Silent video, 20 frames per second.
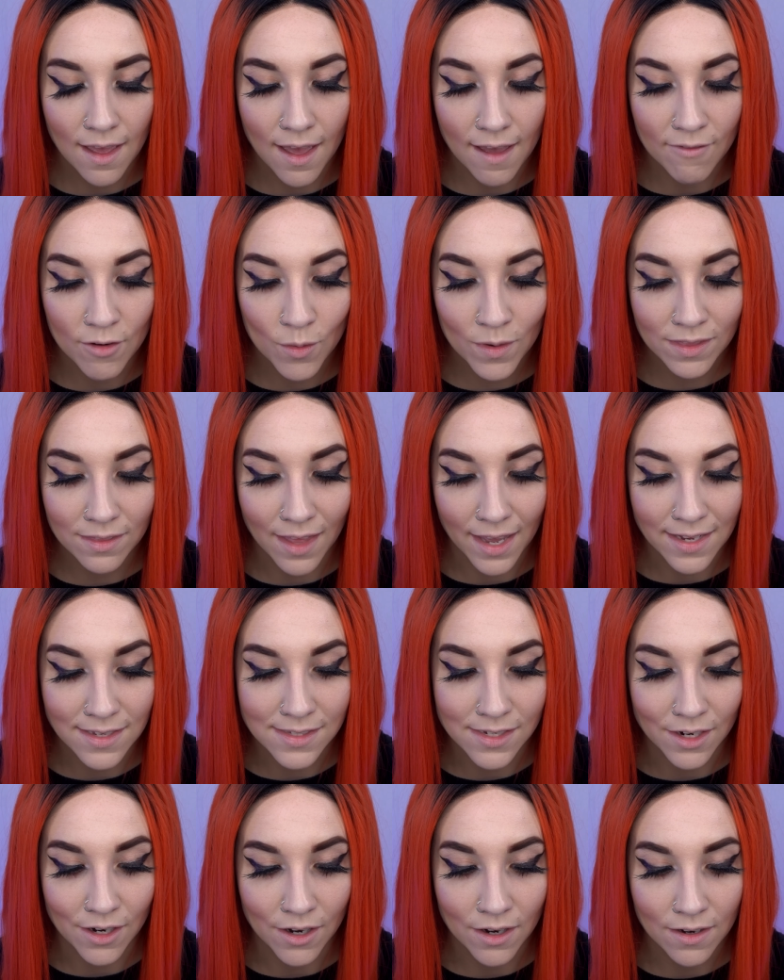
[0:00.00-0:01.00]
Everyone
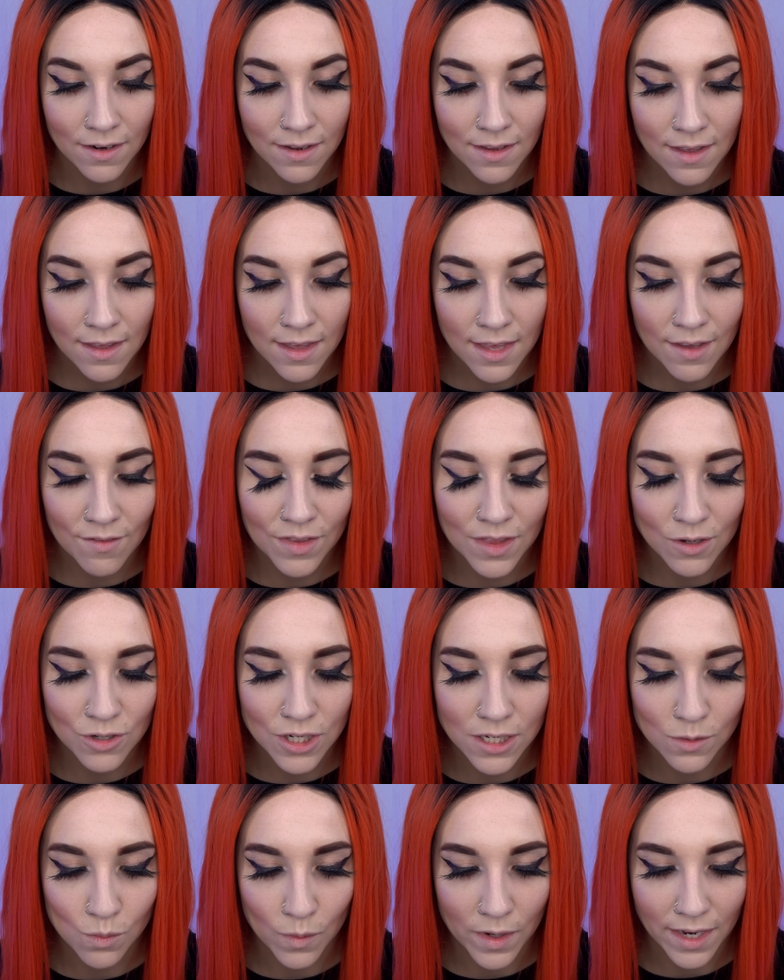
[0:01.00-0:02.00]
likes her, even though
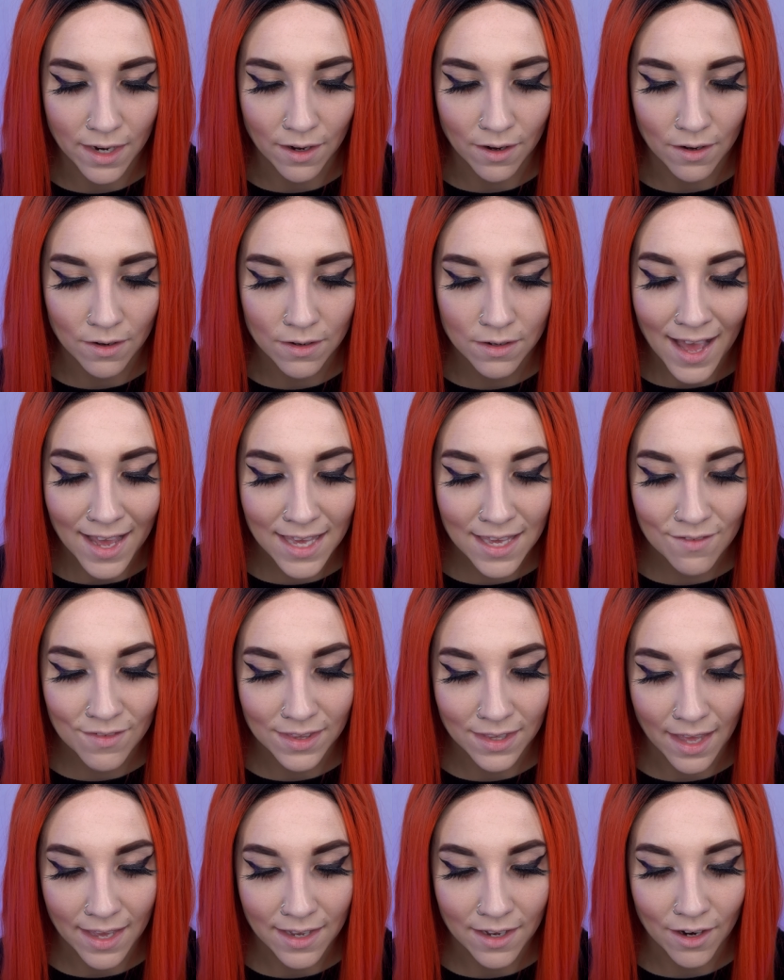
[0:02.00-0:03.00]
she's weird. I
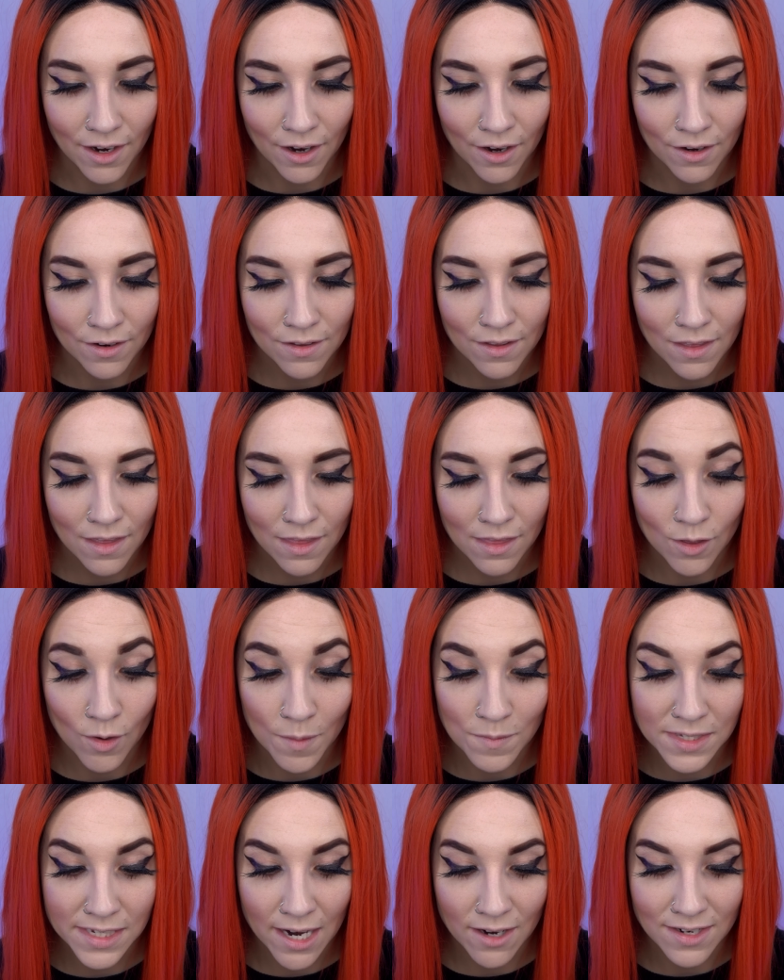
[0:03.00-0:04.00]
even like her, though
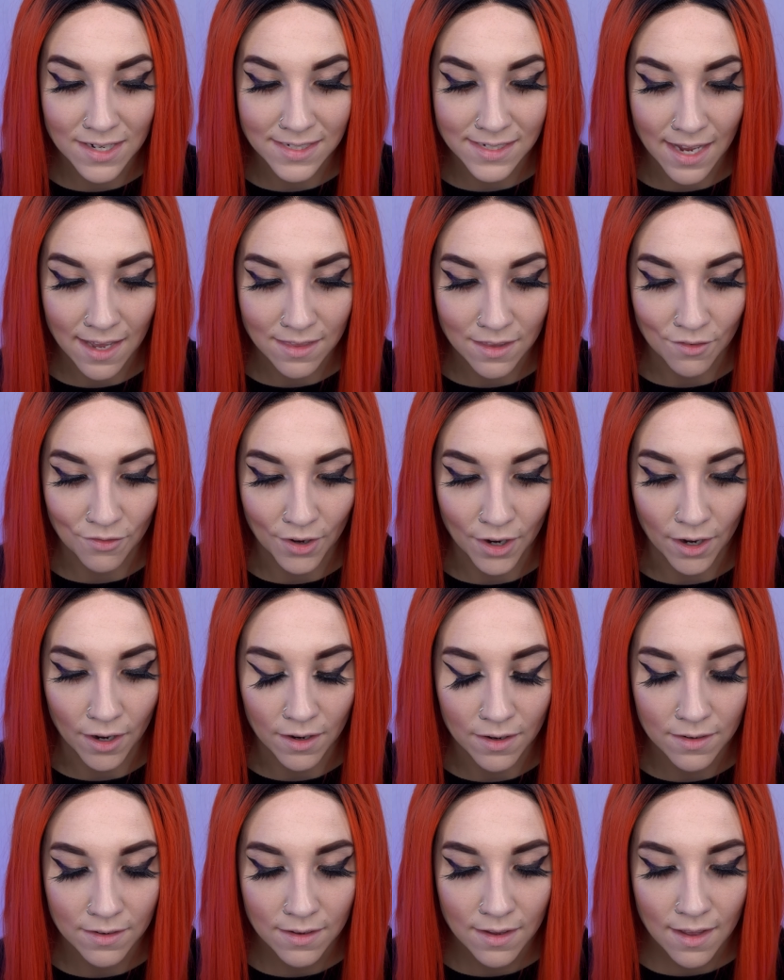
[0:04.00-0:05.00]
I'm scared to death of
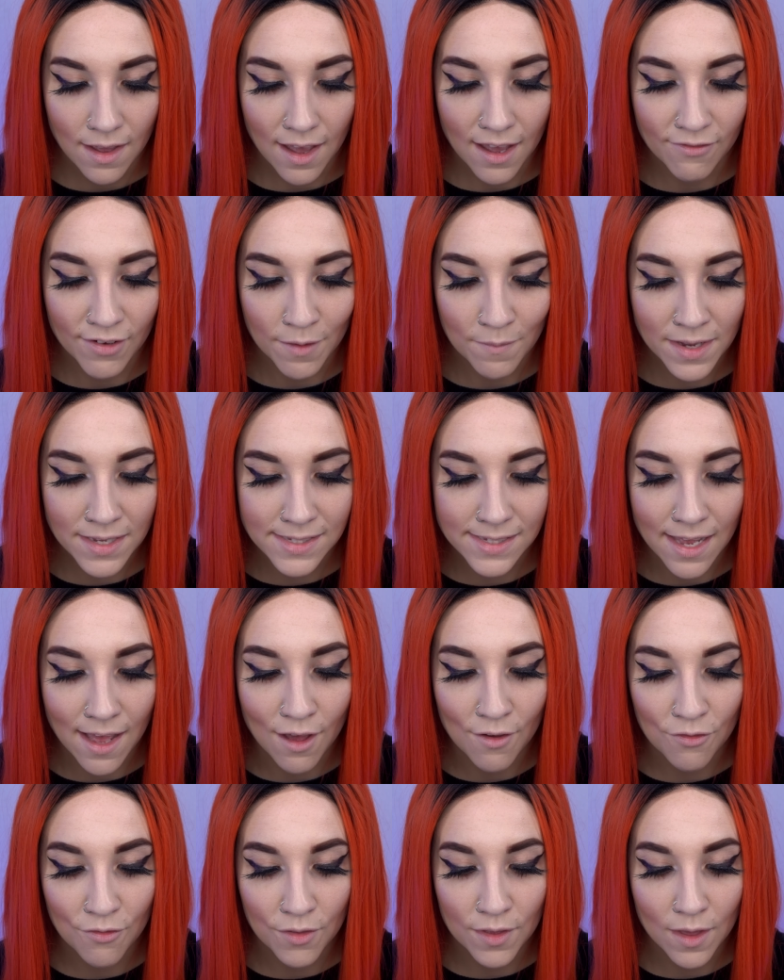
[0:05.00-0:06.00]
her. I find
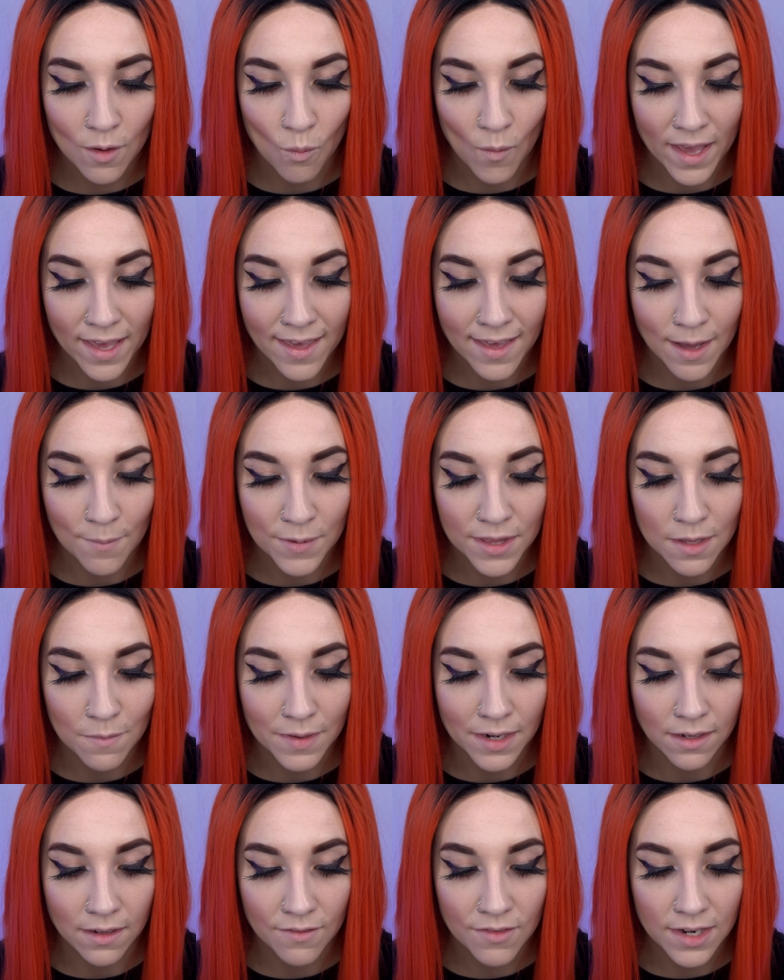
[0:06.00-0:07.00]
myself waking up in the
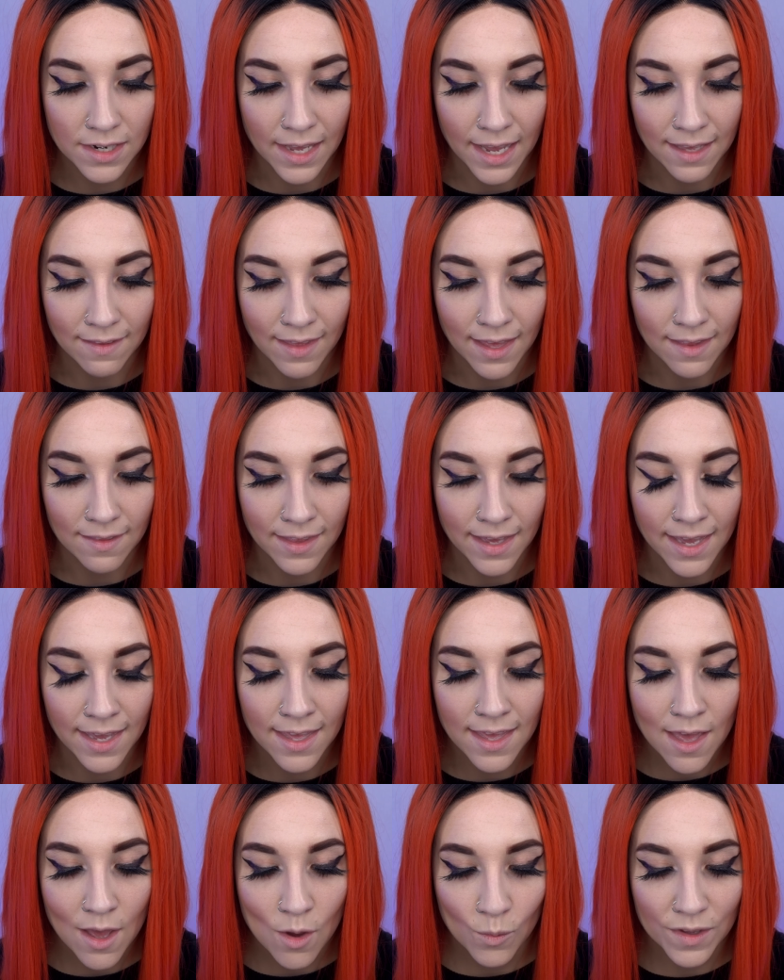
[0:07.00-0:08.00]
middle of the night
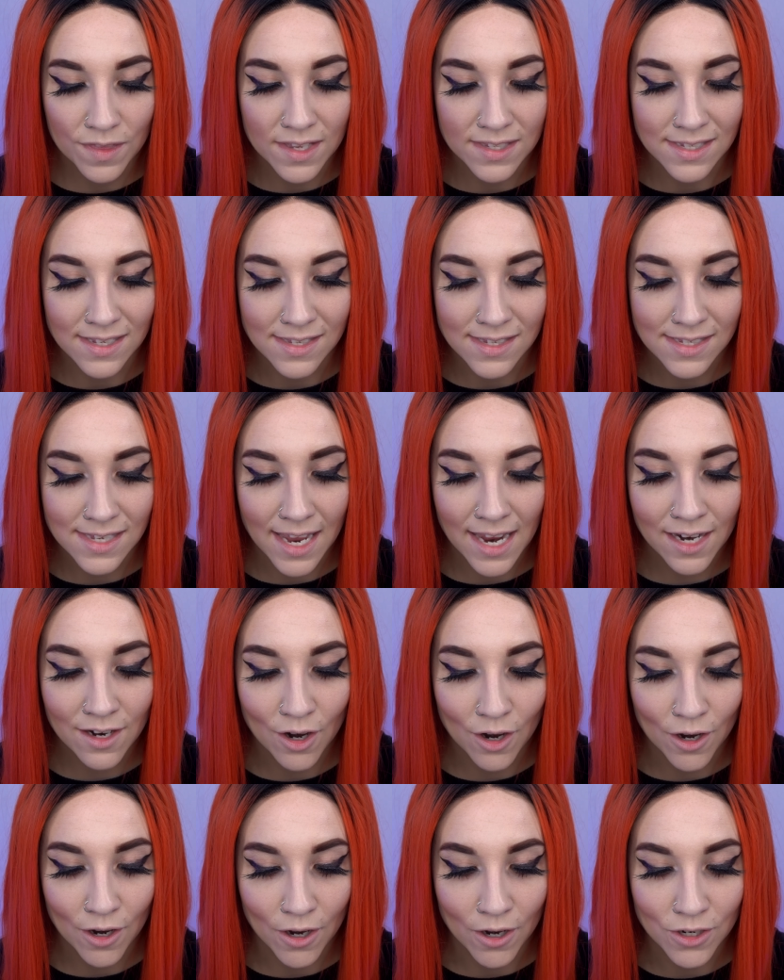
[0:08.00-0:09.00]
lately with this
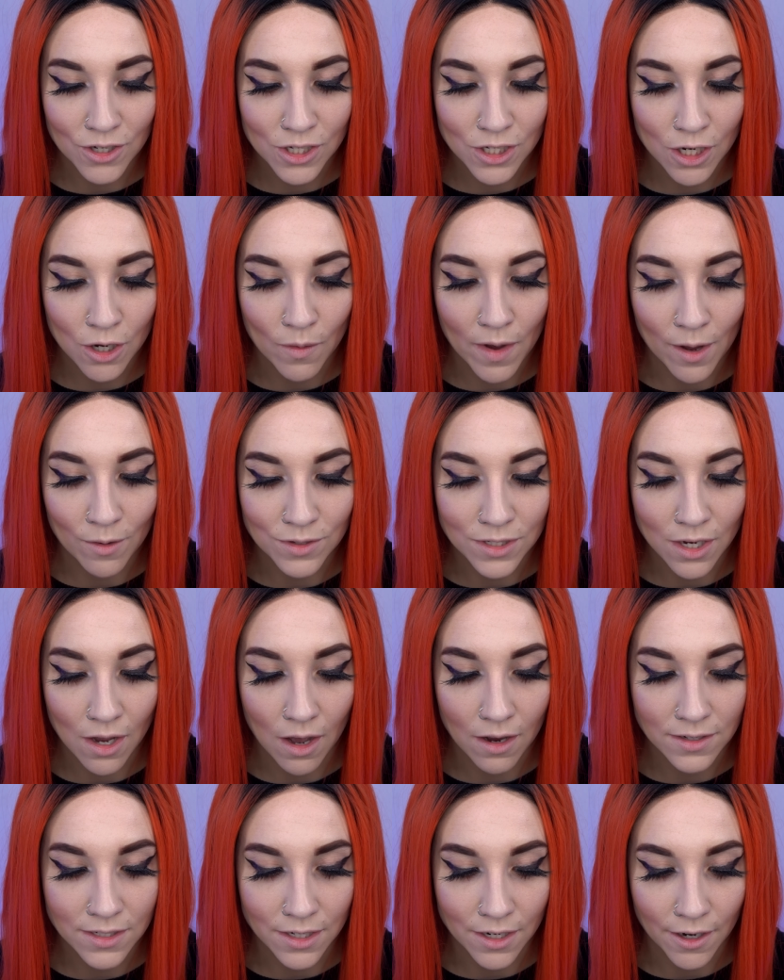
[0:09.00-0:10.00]
insane urge to go out and
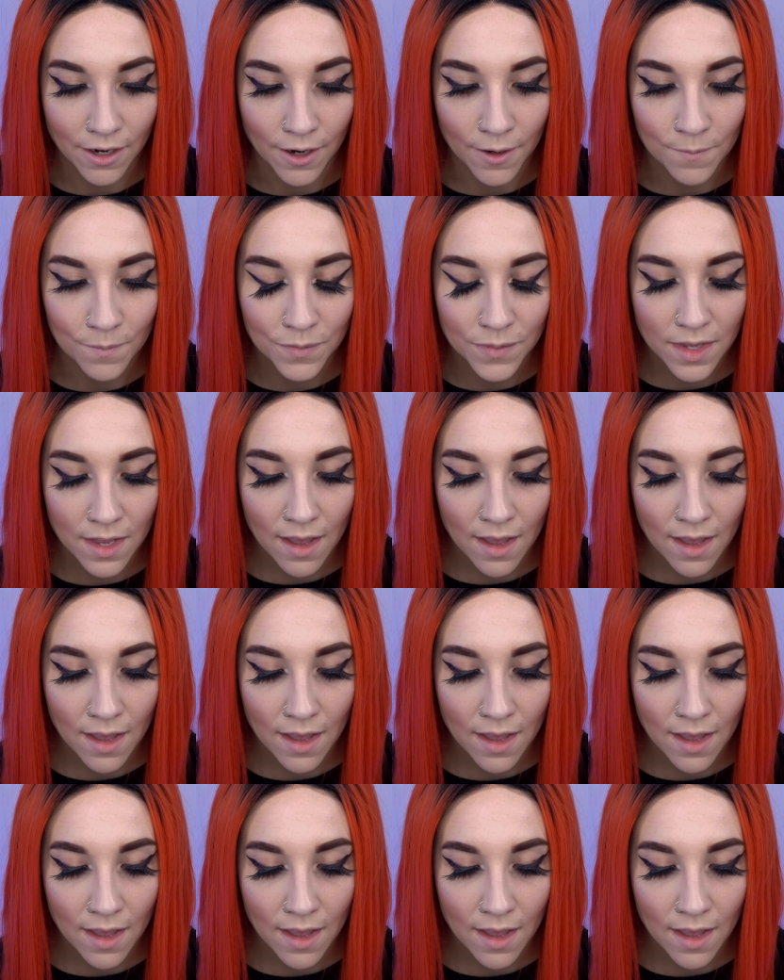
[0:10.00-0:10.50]
talk to her.